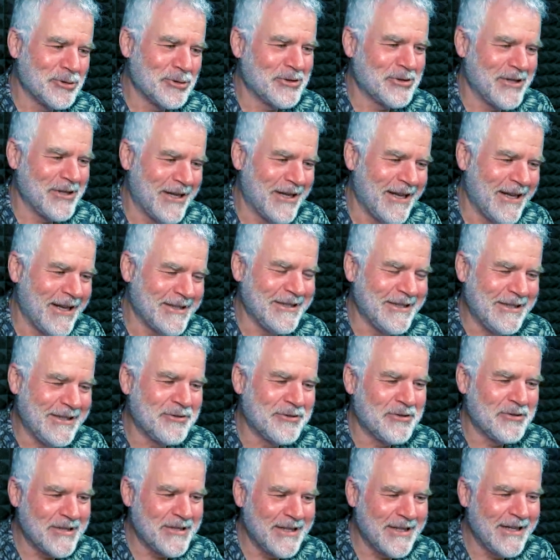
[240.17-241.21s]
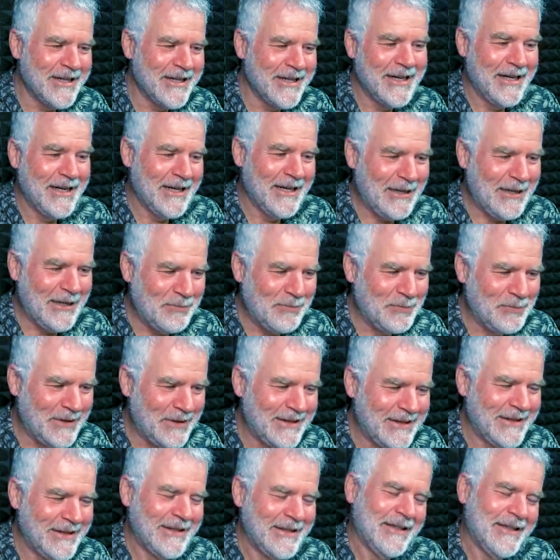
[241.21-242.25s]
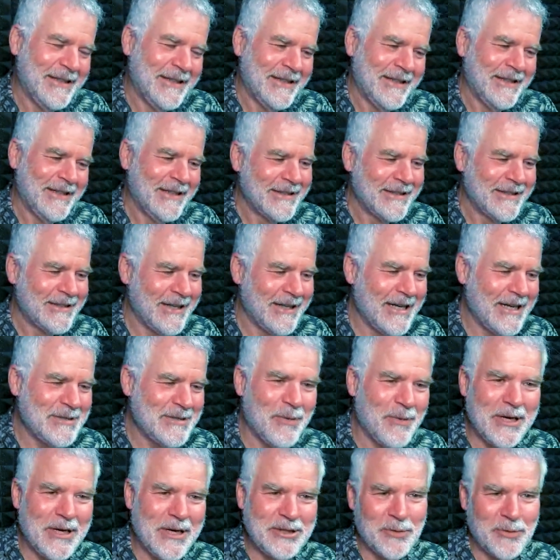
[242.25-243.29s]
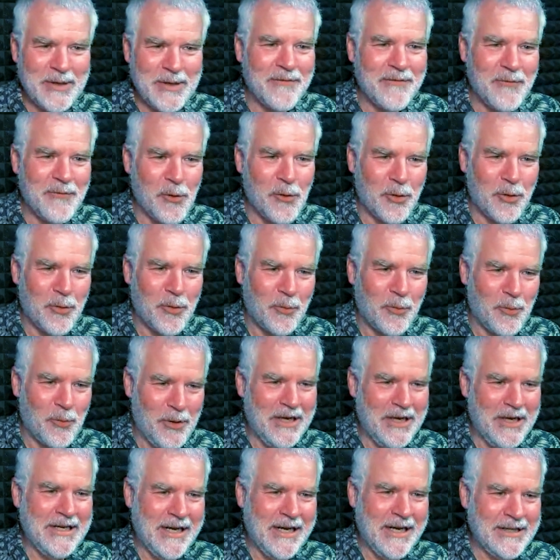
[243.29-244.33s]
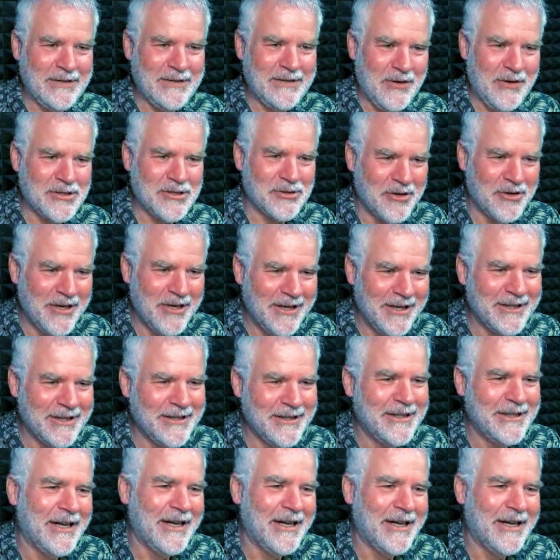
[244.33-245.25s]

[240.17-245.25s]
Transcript: side, that's interesting. Um, today's my 24th wedding anniversary. Oh, yay.